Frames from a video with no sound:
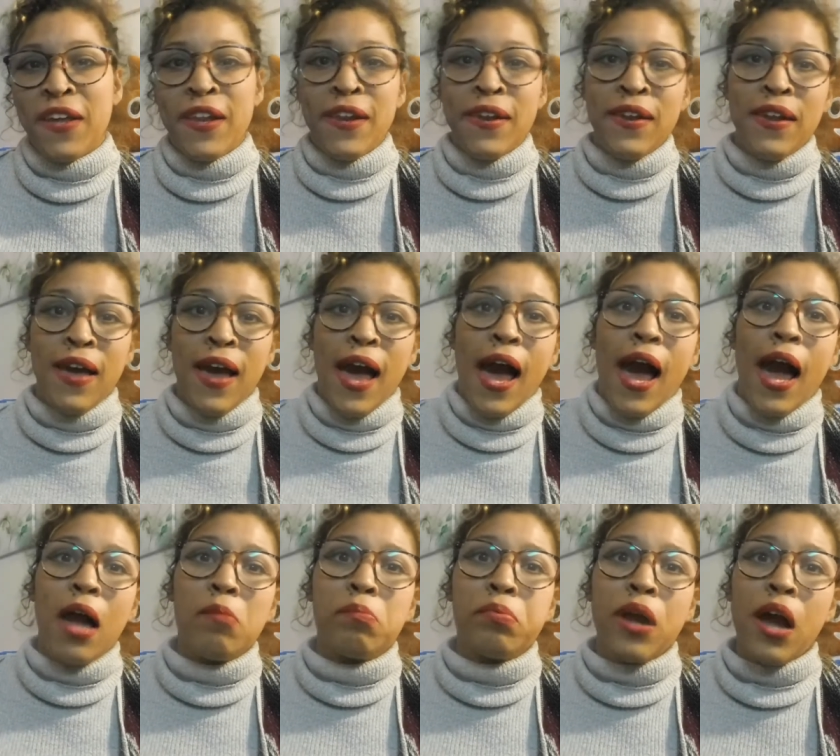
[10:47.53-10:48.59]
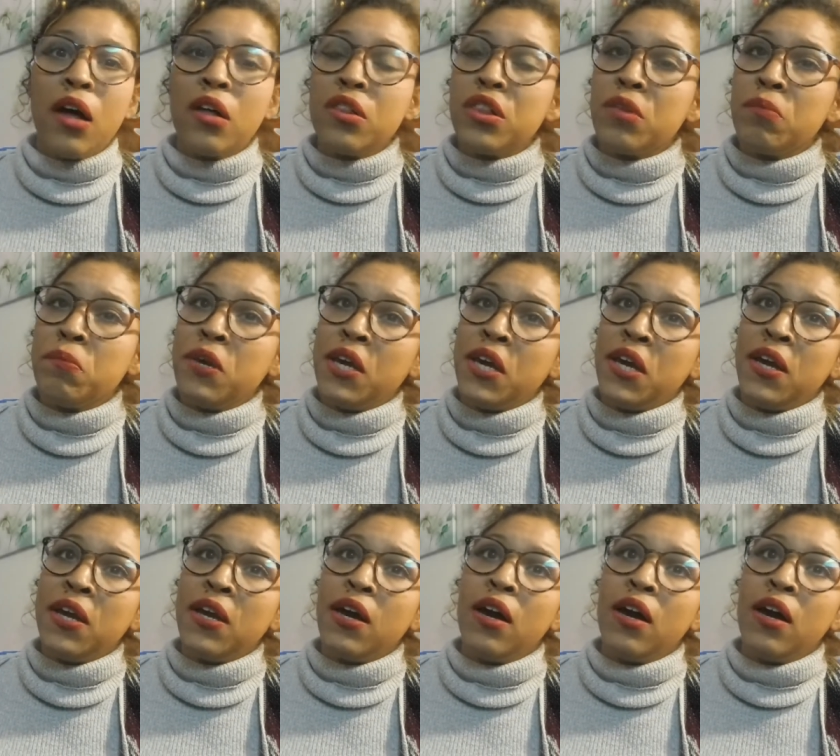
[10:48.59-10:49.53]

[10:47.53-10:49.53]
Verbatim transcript: and I'm proud to be